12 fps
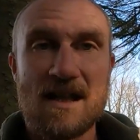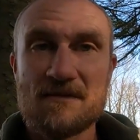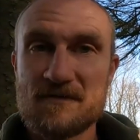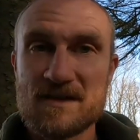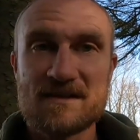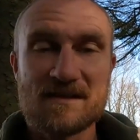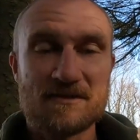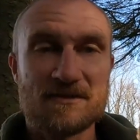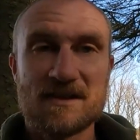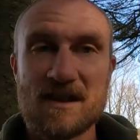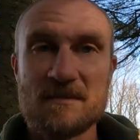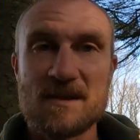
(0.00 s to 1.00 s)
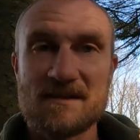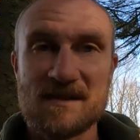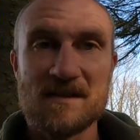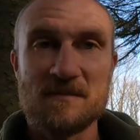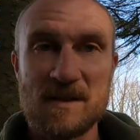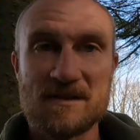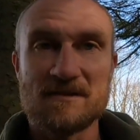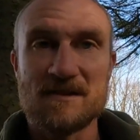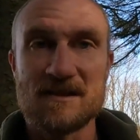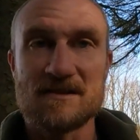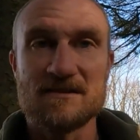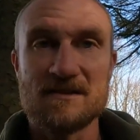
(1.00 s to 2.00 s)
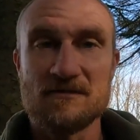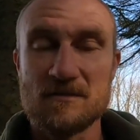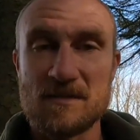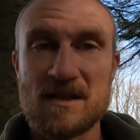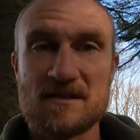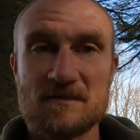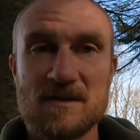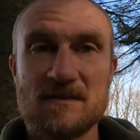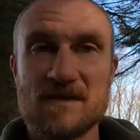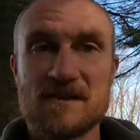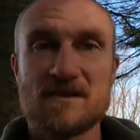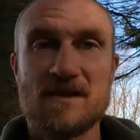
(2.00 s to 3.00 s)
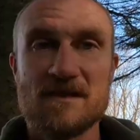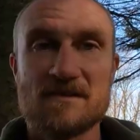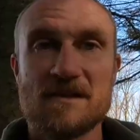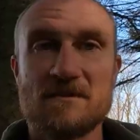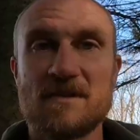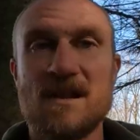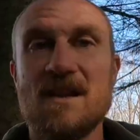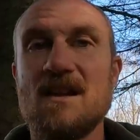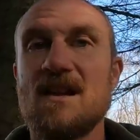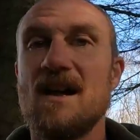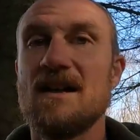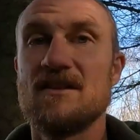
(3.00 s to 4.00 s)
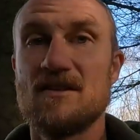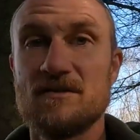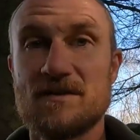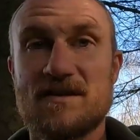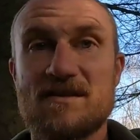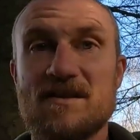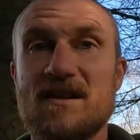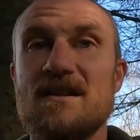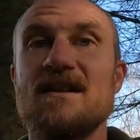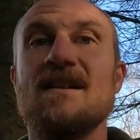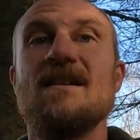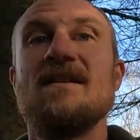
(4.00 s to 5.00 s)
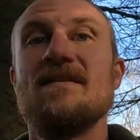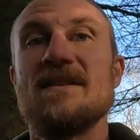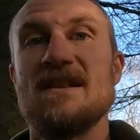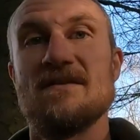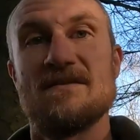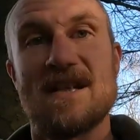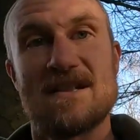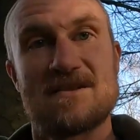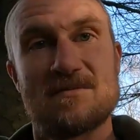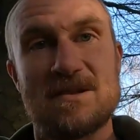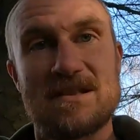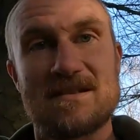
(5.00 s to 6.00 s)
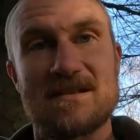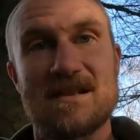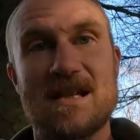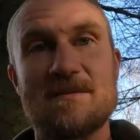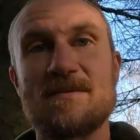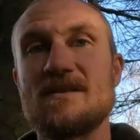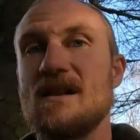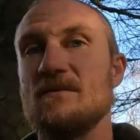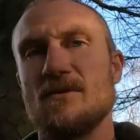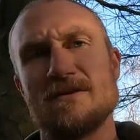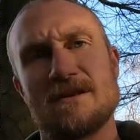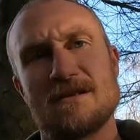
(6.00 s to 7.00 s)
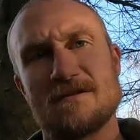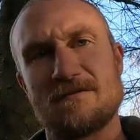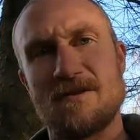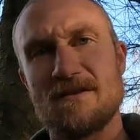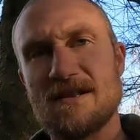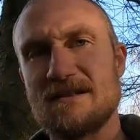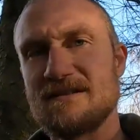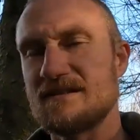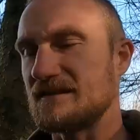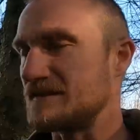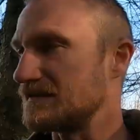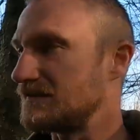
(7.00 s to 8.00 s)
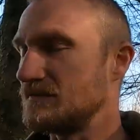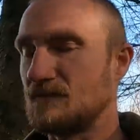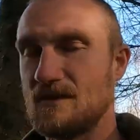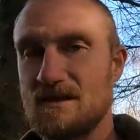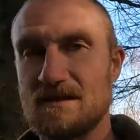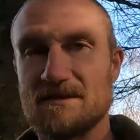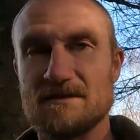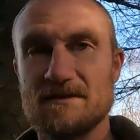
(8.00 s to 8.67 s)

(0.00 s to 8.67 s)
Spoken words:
every single time I set a basal anchor, it reminds me of this concept. I had always thought, if that twig snaps, I'm only going to fall that distance. Well,